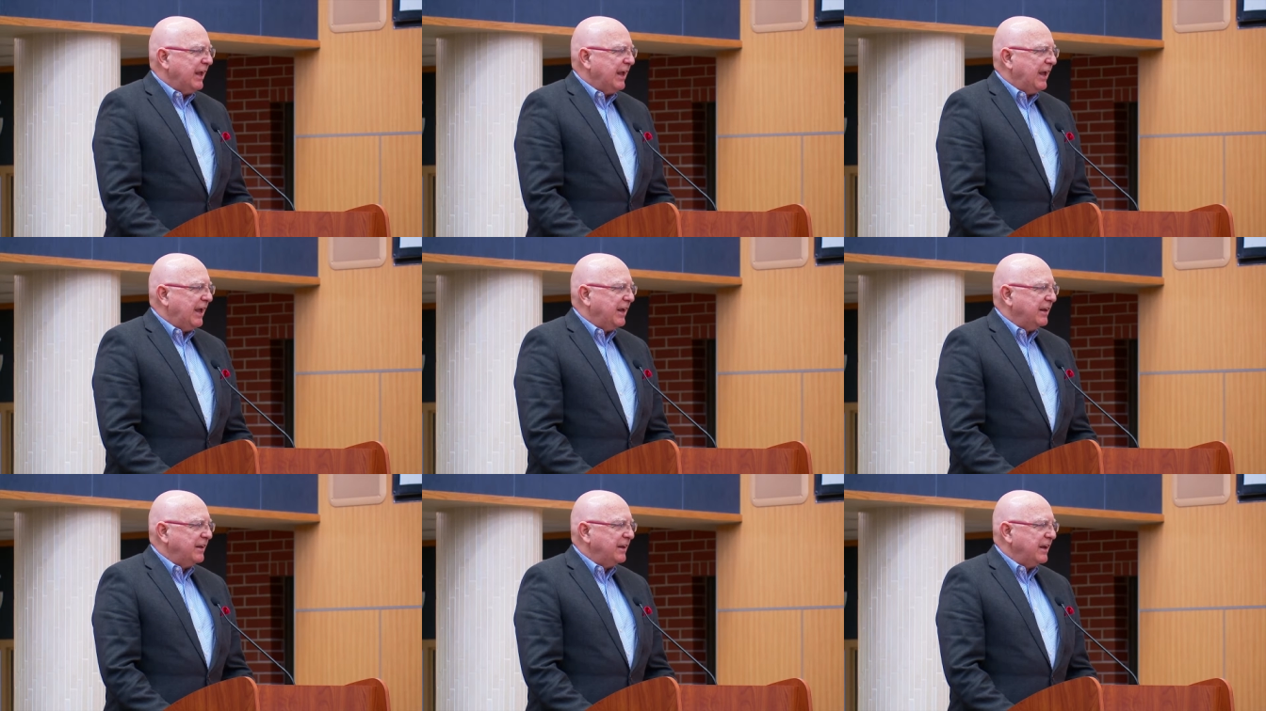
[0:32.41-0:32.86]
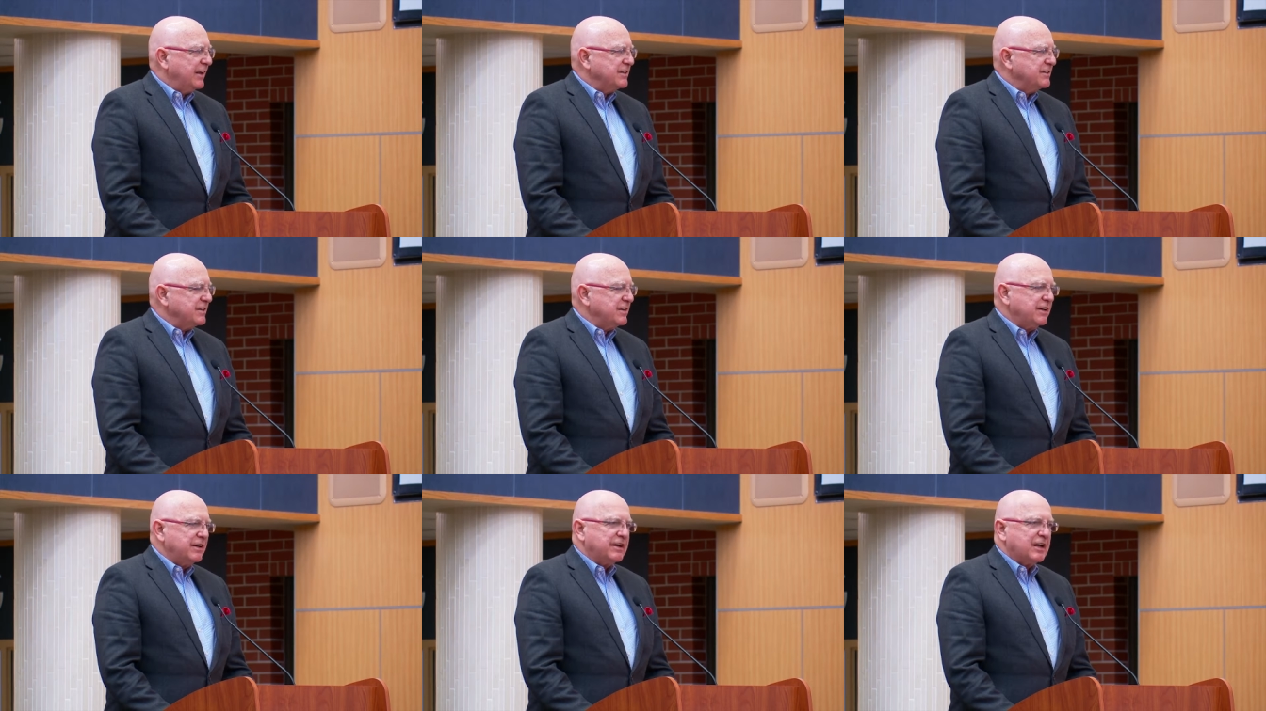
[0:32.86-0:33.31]
And I
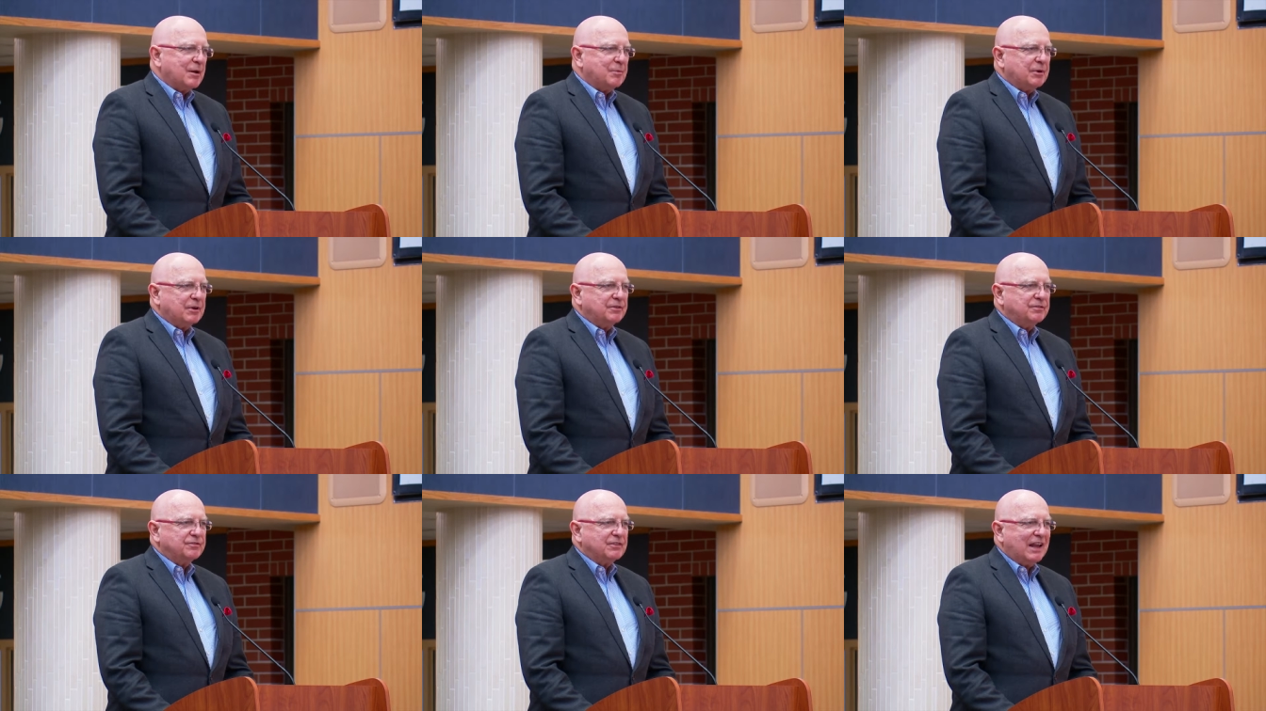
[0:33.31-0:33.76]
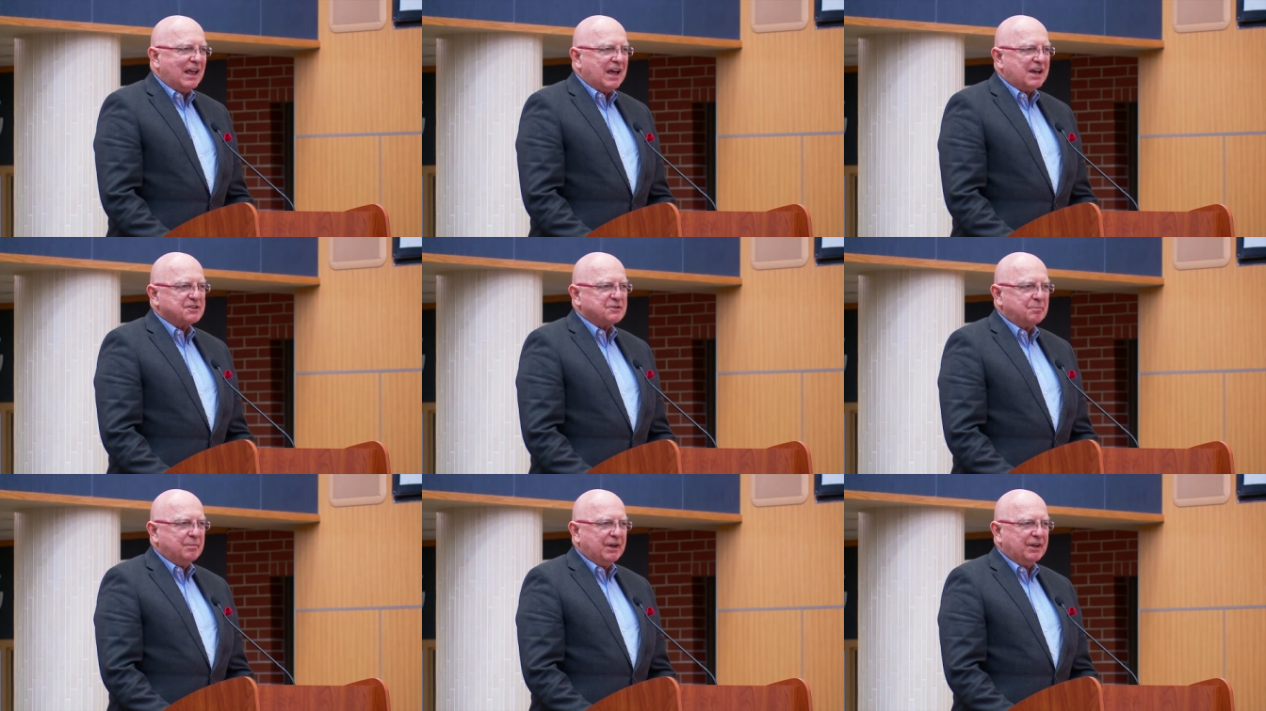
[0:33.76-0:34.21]
see a couple of
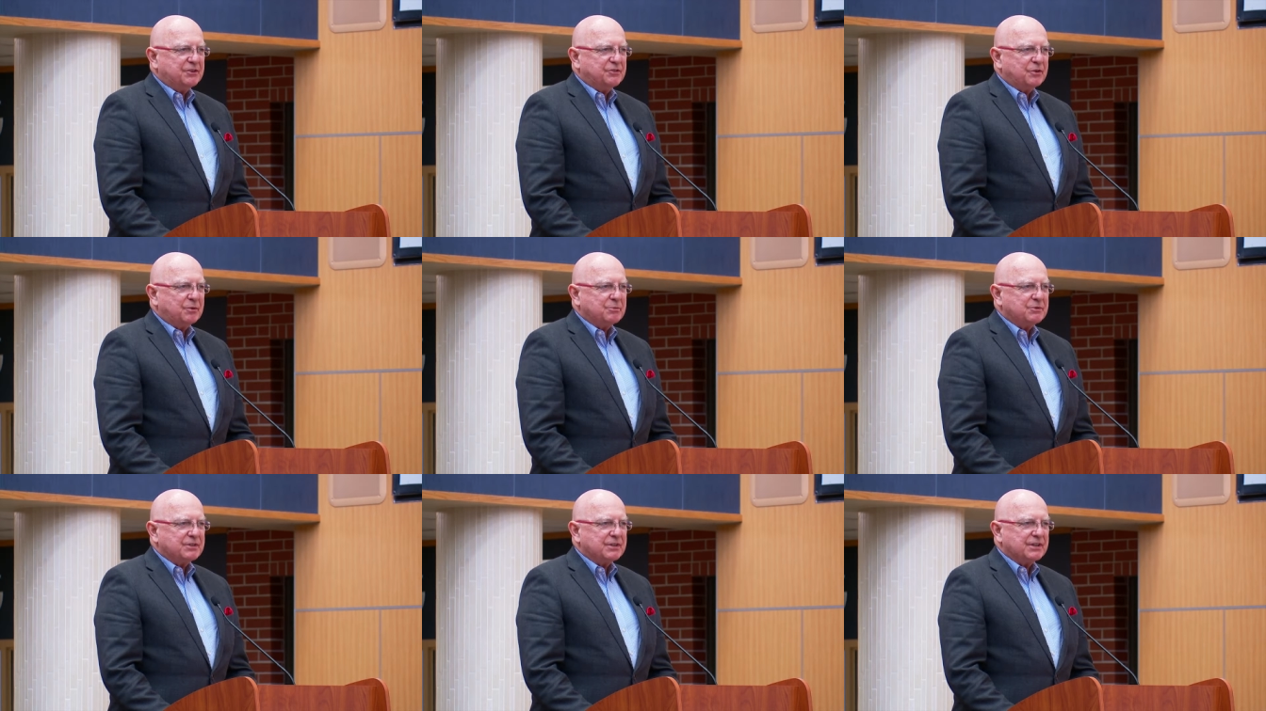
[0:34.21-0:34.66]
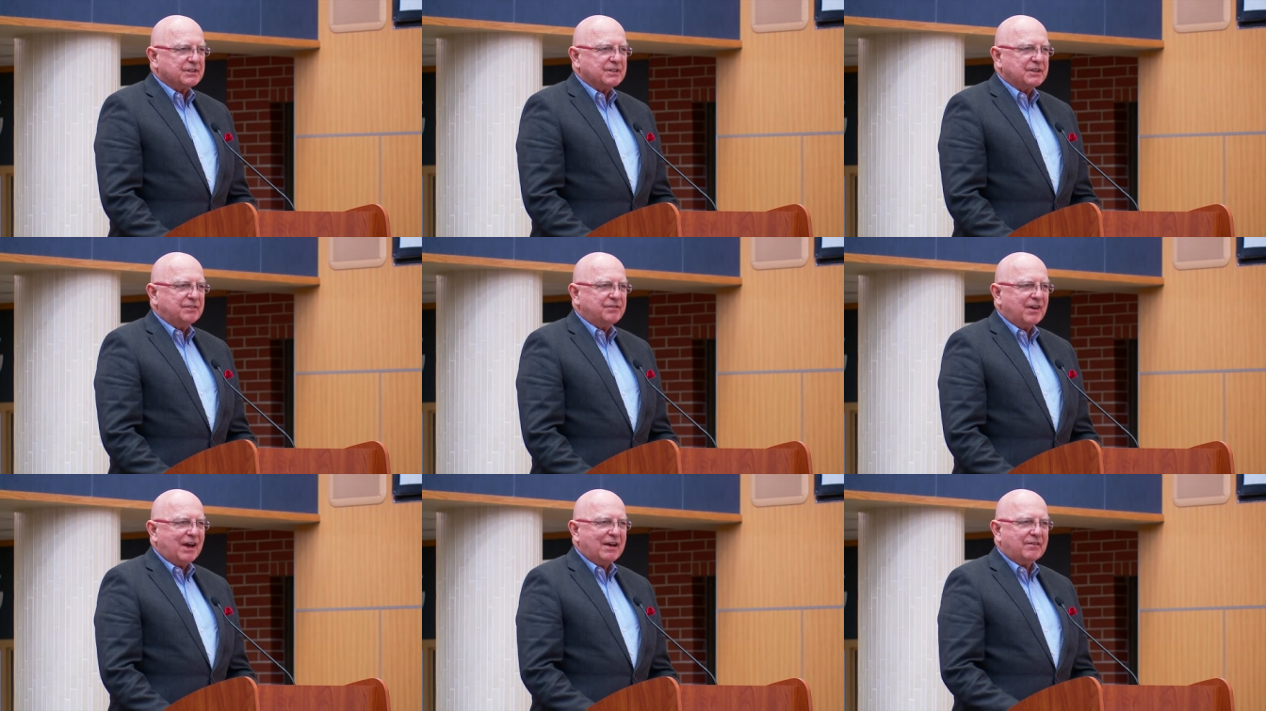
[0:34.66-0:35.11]
classmates from
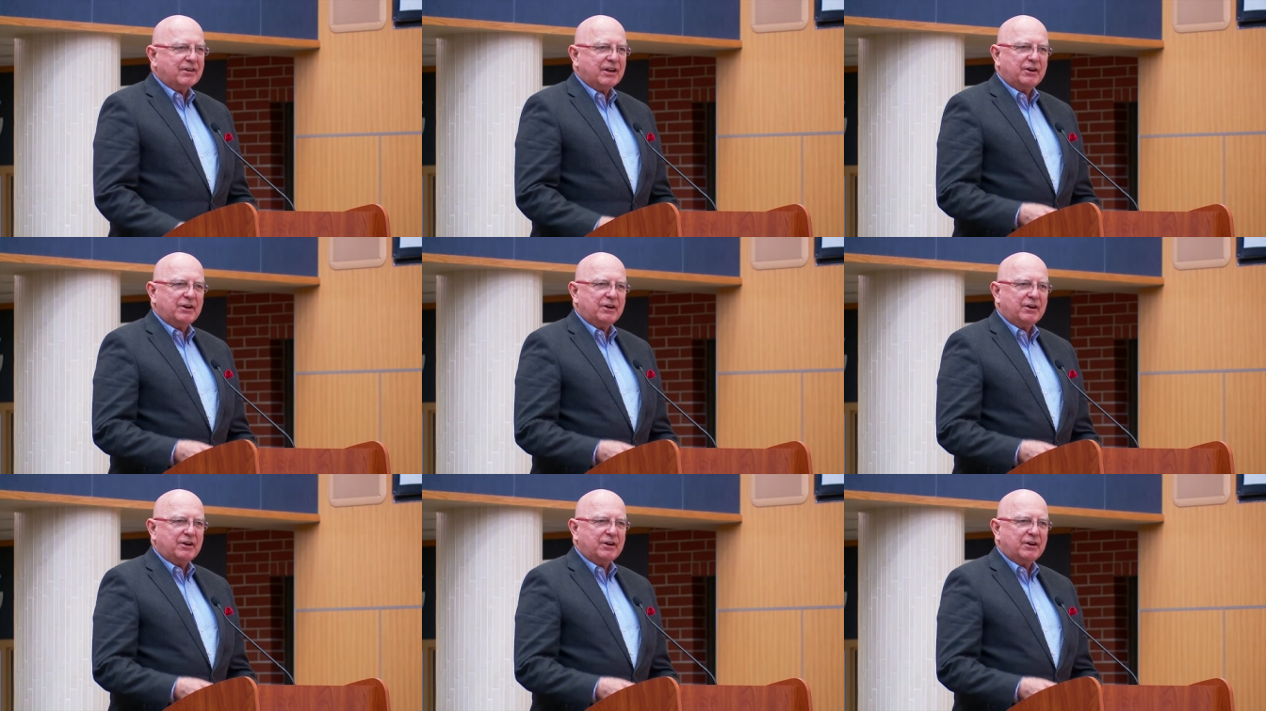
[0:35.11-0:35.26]
65.